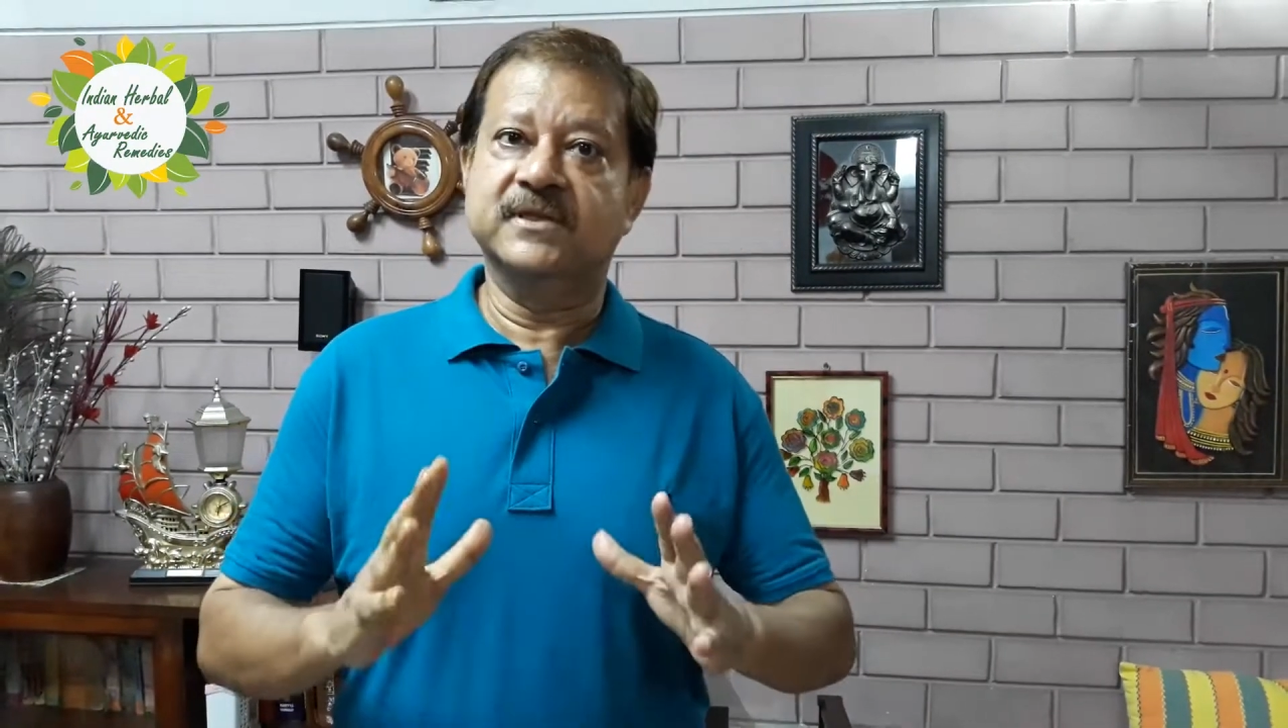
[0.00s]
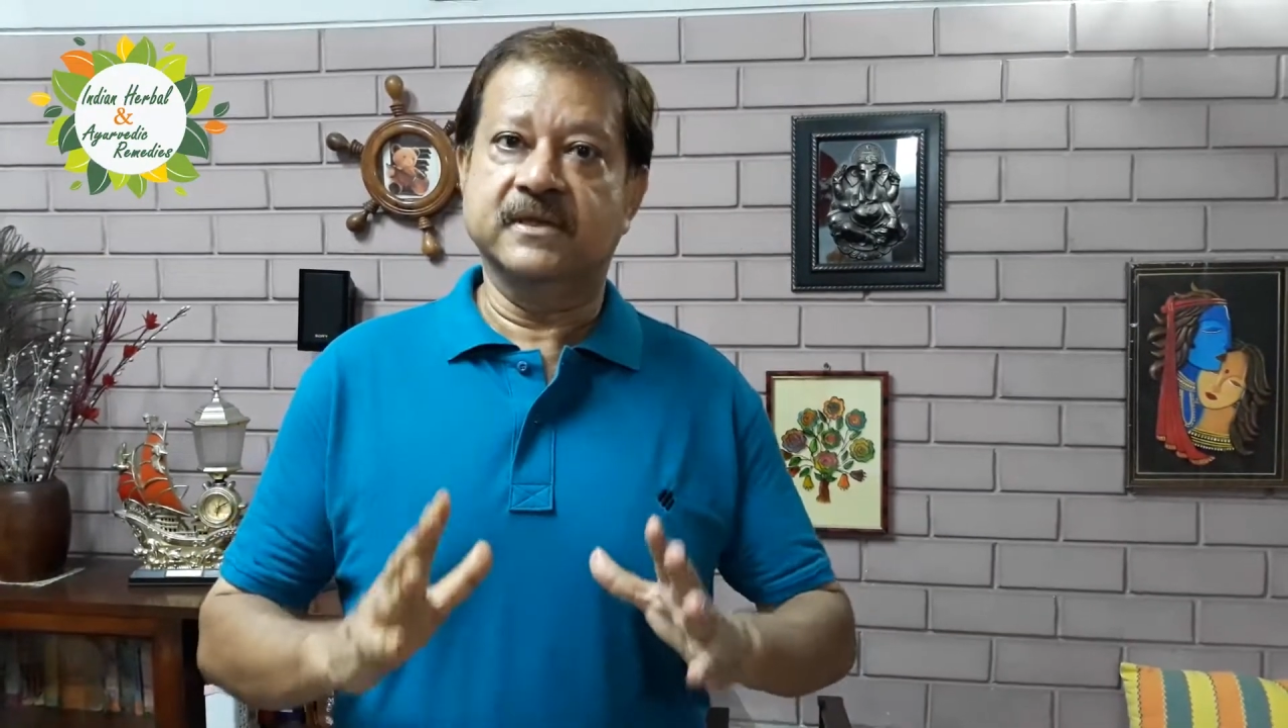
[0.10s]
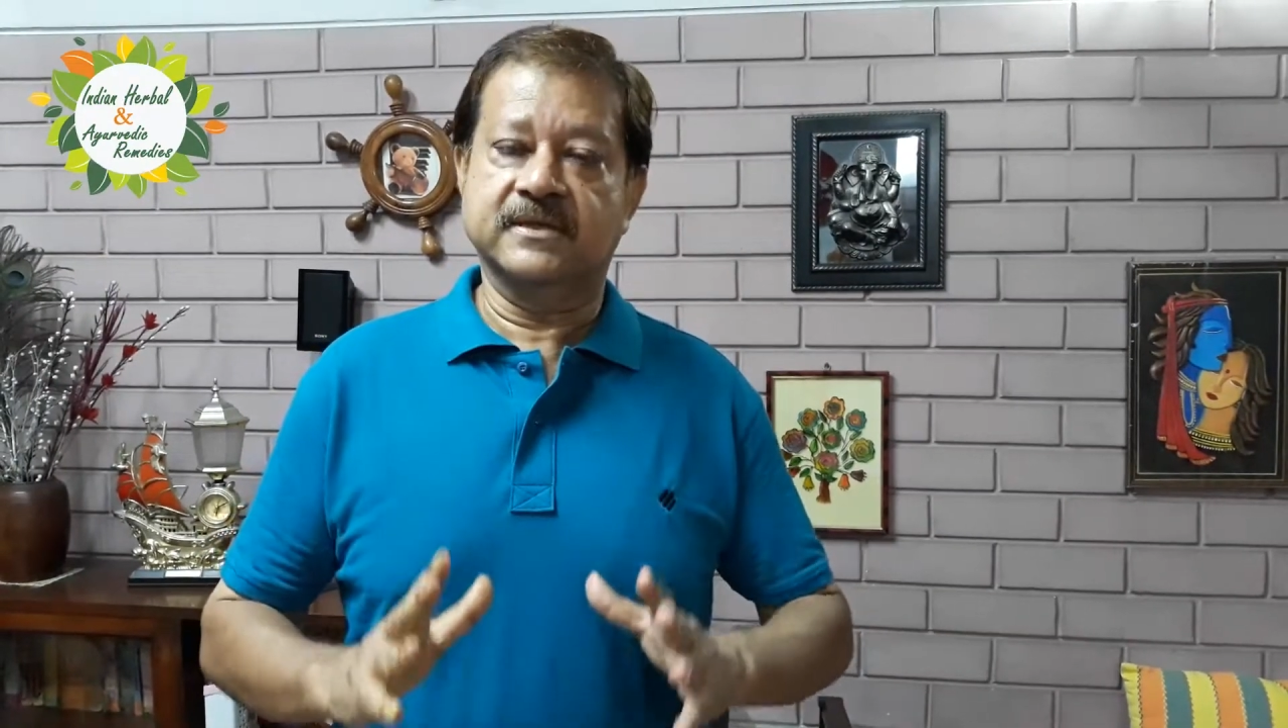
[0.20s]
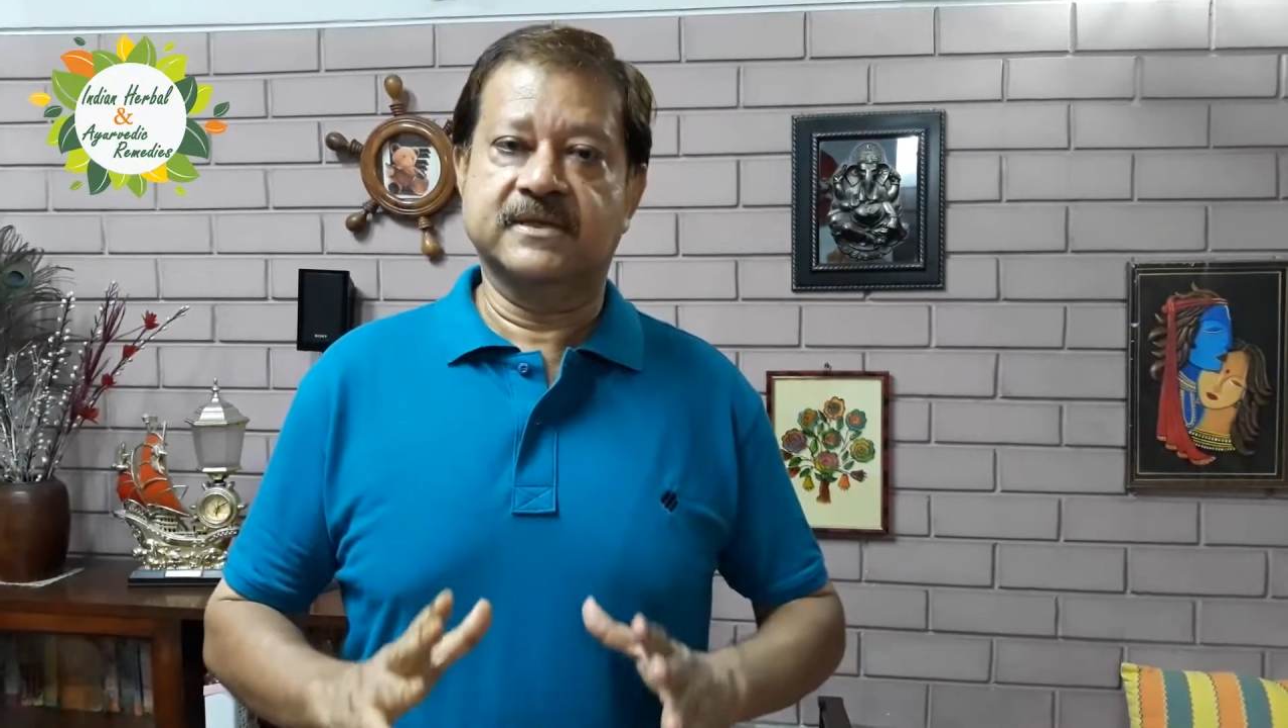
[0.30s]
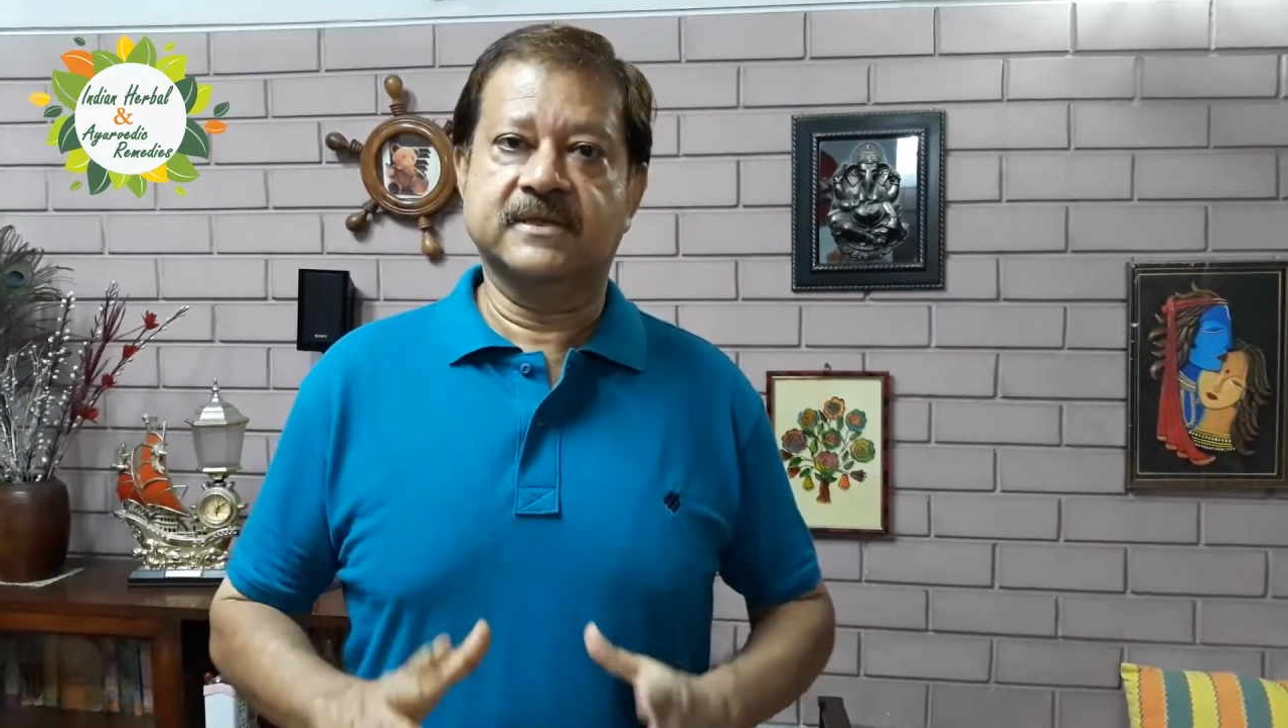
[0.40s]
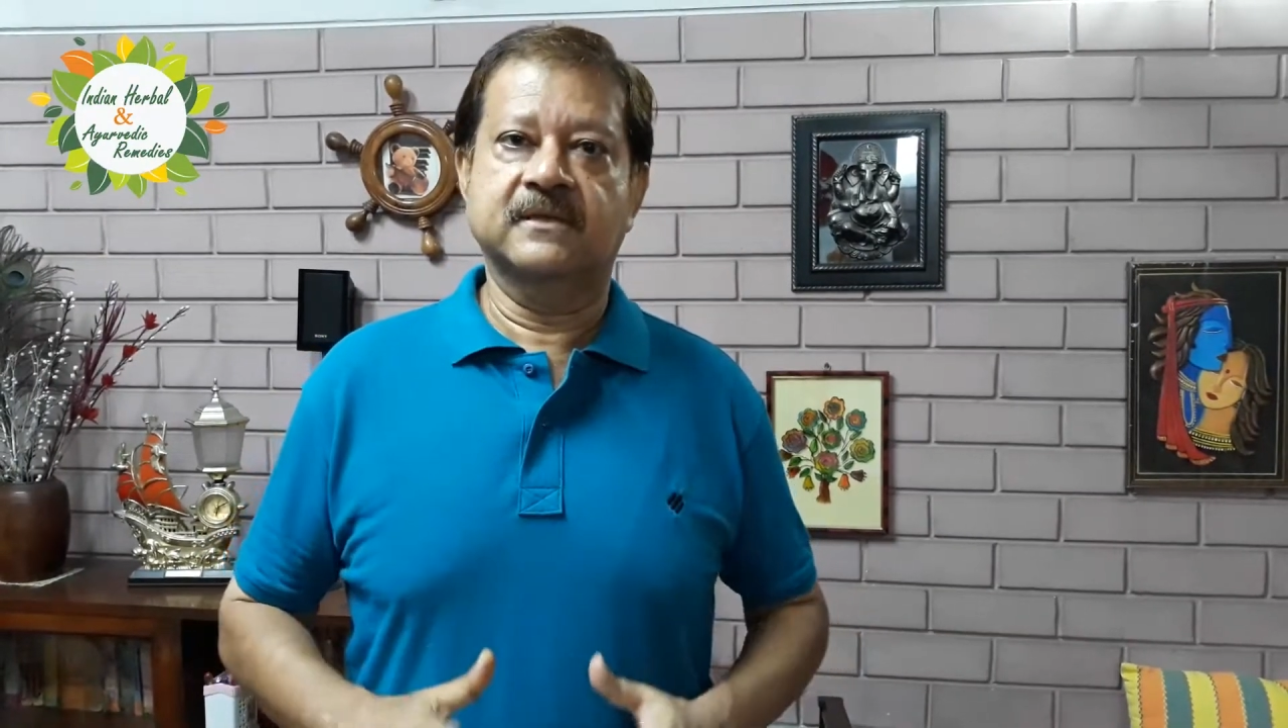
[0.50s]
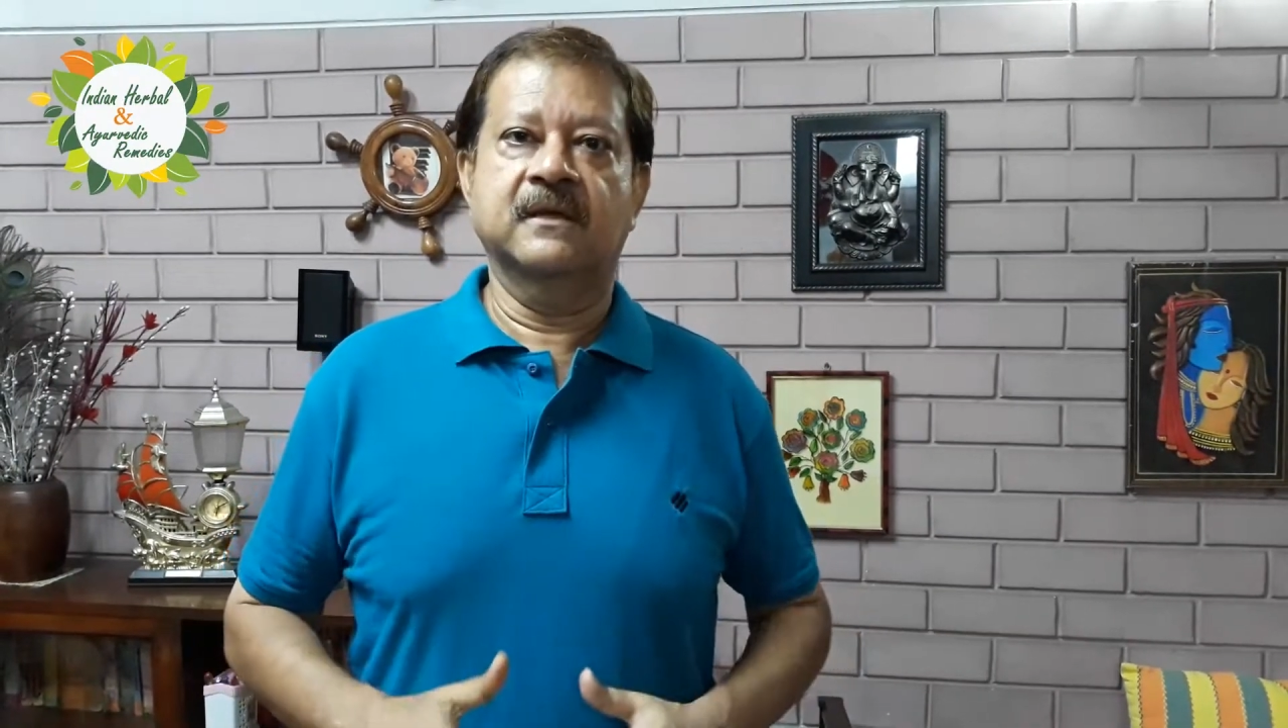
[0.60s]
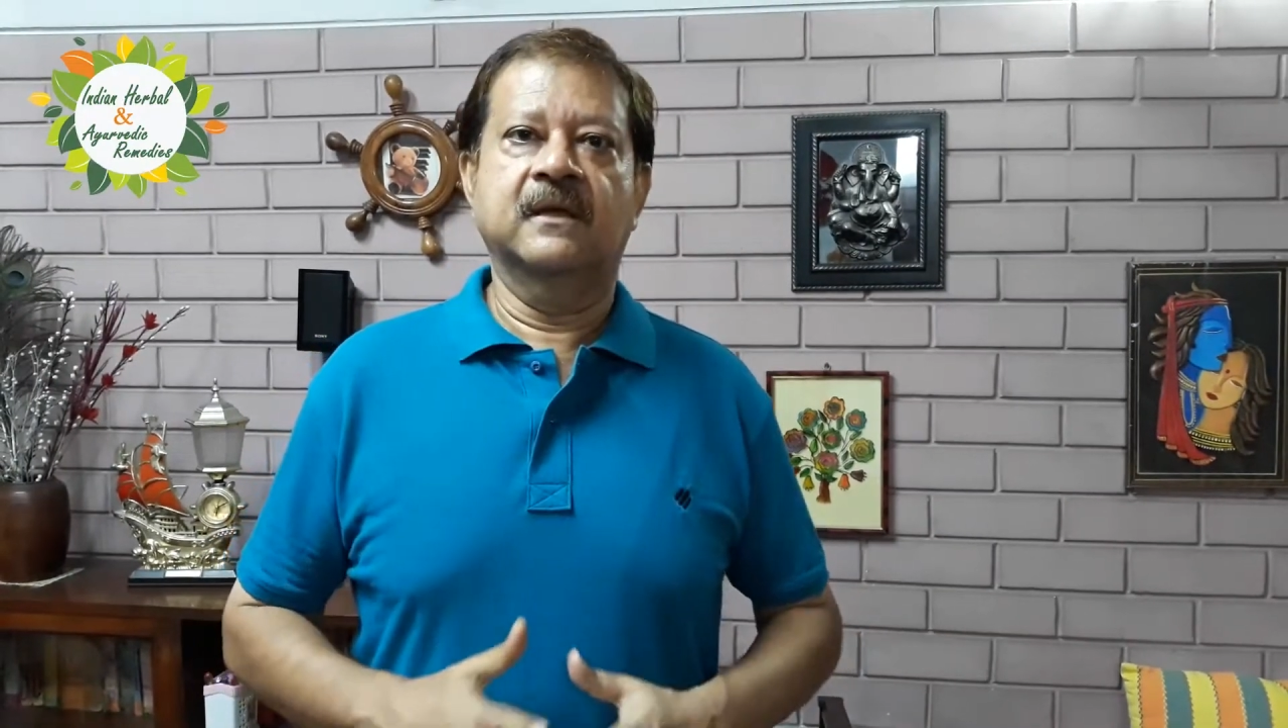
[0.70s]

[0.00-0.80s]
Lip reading: this.